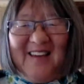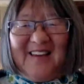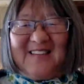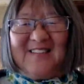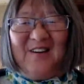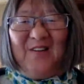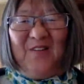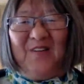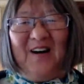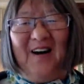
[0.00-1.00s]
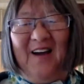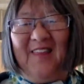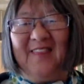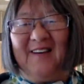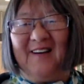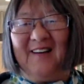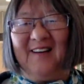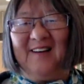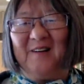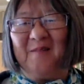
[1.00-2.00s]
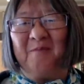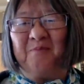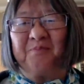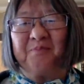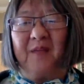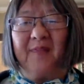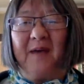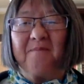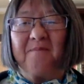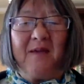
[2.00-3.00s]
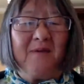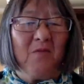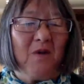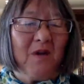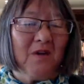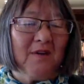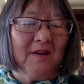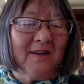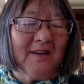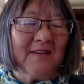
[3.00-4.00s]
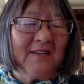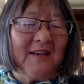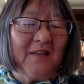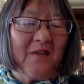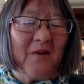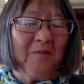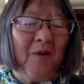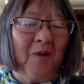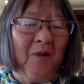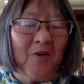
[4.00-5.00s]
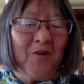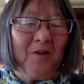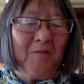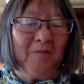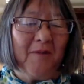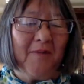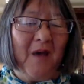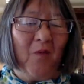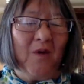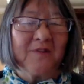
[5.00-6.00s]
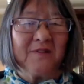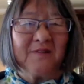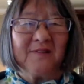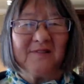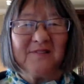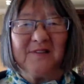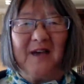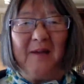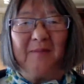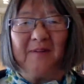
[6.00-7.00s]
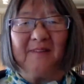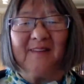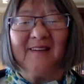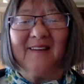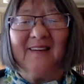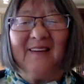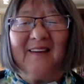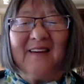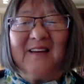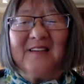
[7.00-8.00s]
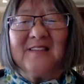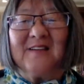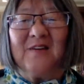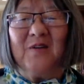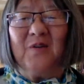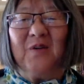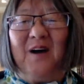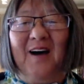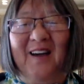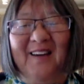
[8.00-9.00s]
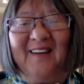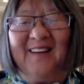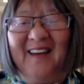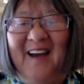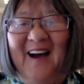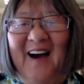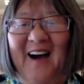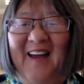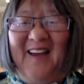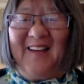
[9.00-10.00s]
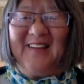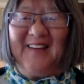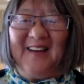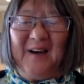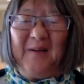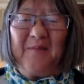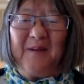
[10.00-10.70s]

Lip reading: So I thought that maybe we could get together in partnership, but that wasn't to happen. So I ended up